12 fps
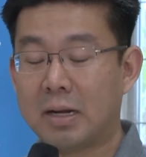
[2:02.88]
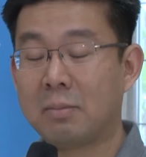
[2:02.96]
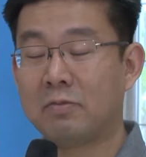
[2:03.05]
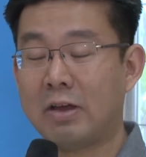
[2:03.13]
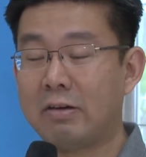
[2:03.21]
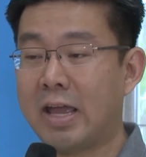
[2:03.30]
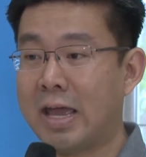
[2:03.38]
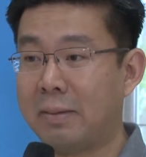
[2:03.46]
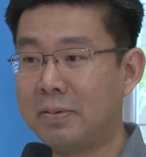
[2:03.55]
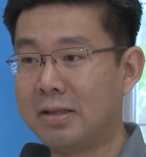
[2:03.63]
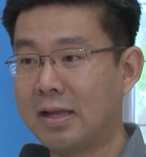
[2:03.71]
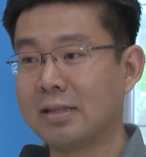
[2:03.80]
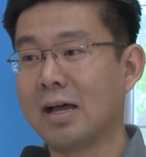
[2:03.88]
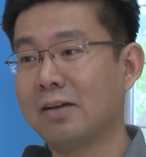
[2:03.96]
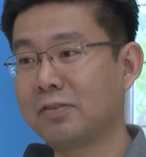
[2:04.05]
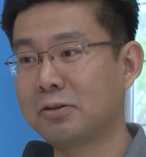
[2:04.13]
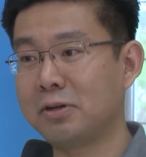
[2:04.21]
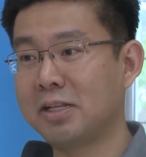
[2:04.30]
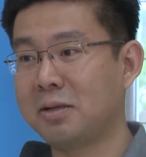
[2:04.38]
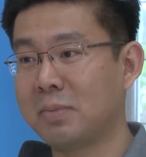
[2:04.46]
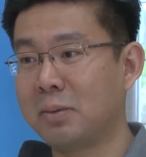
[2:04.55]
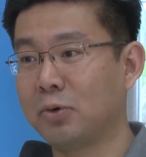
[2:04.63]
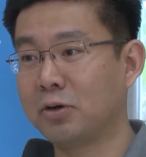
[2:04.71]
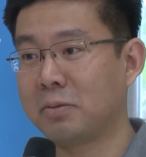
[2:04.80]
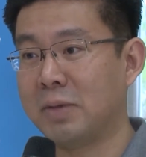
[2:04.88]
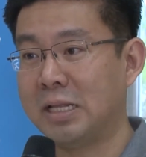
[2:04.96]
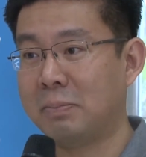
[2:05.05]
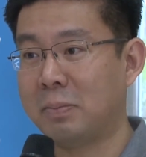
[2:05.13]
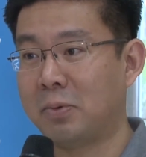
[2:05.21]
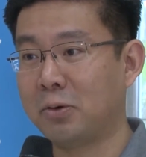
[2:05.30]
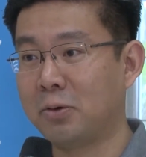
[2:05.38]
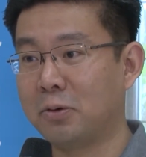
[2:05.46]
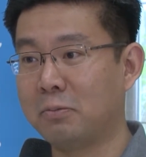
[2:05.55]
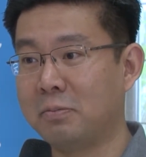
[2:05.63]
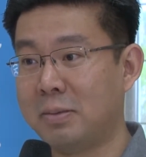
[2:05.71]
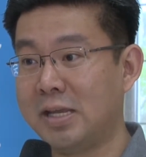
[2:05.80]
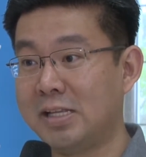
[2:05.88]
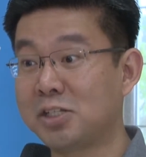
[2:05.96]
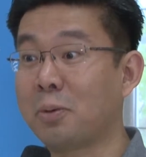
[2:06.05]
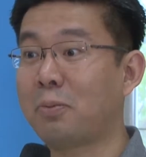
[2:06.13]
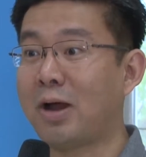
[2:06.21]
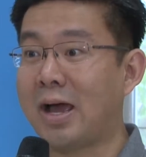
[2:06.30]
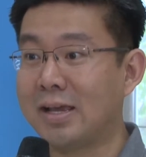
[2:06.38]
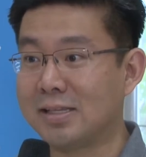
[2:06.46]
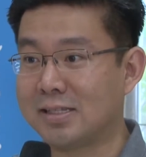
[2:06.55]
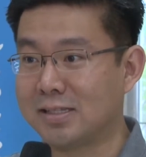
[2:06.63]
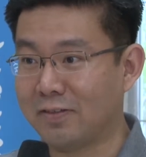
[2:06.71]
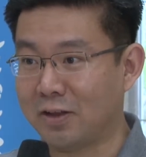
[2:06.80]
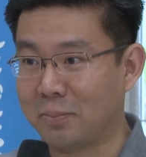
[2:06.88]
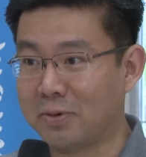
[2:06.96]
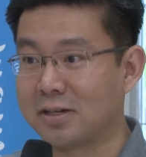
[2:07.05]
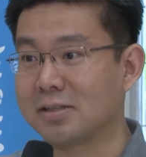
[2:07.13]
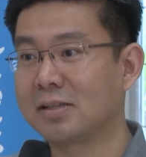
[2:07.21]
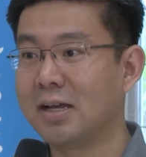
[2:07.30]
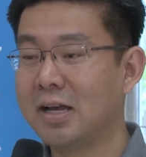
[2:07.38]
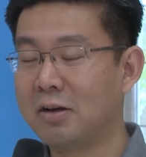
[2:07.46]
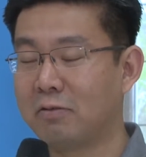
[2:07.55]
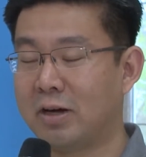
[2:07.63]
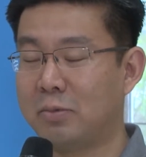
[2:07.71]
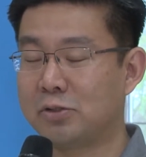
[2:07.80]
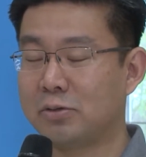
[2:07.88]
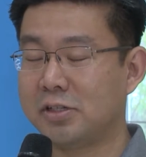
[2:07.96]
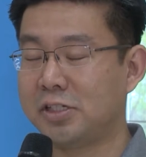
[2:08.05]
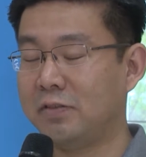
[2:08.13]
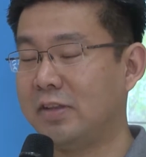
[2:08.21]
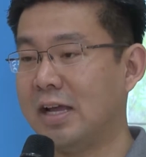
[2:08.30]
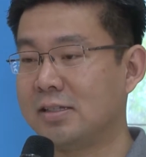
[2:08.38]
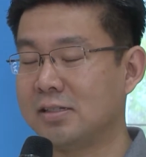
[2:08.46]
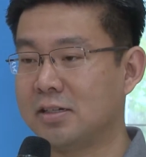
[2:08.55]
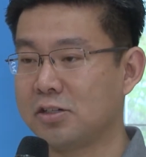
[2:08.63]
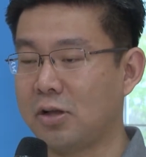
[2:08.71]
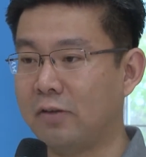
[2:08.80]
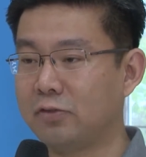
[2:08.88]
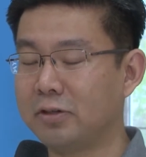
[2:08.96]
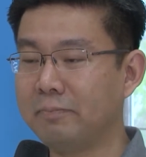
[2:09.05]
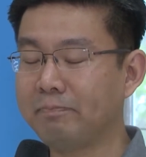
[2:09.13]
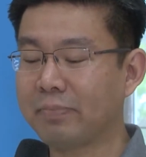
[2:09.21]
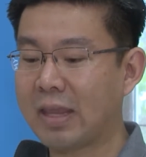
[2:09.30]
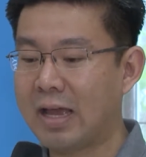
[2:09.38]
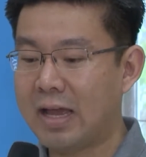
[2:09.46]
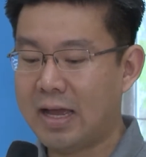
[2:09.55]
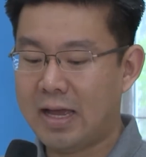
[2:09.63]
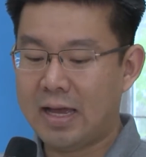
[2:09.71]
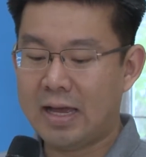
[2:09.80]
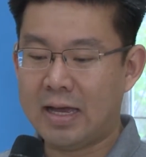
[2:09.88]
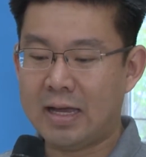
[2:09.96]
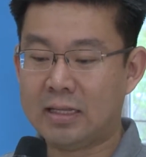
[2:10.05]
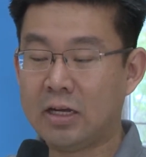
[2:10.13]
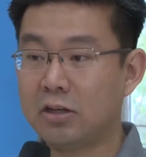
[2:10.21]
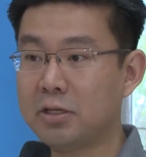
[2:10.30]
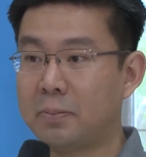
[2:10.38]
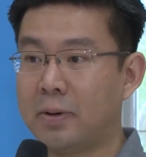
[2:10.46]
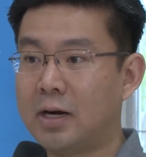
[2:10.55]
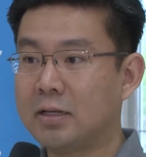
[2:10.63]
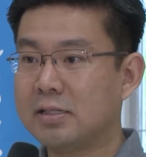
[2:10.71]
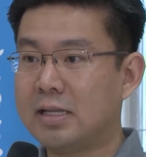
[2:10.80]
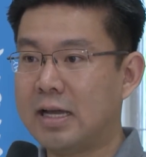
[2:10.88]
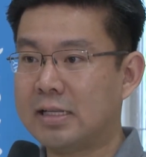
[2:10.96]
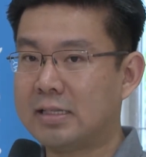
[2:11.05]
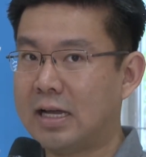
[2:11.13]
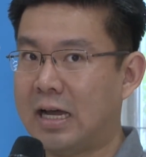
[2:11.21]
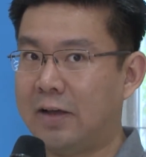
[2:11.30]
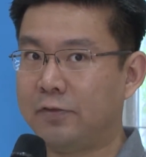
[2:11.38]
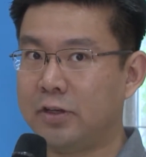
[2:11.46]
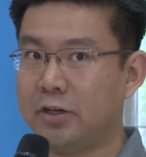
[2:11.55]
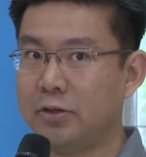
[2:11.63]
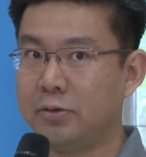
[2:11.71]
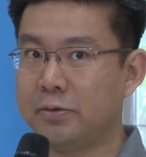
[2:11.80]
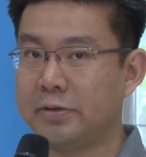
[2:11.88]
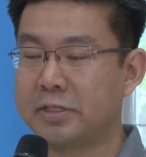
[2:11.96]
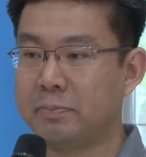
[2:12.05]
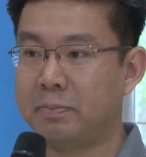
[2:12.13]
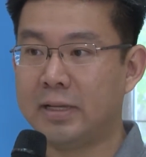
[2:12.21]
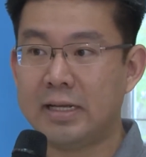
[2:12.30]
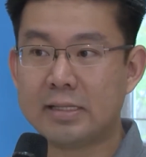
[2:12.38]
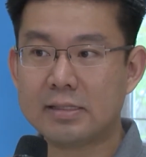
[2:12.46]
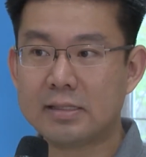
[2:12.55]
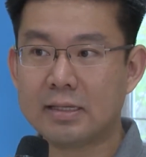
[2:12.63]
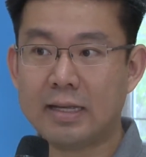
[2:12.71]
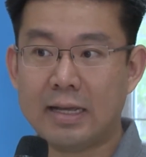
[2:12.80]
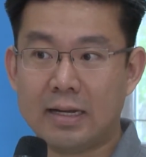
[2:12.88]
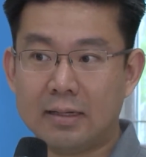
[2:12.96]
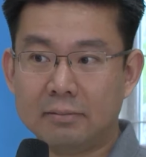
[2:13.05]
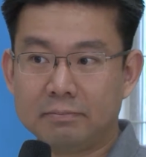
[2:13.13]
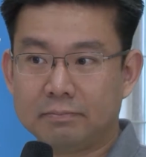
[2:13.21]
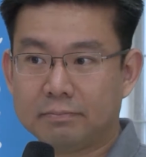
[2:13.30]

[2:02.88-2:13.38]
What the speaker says: But I'm very happy that after reading my book, many enterprise developers were able to achieve that in their software. And the other part is that after you split the data,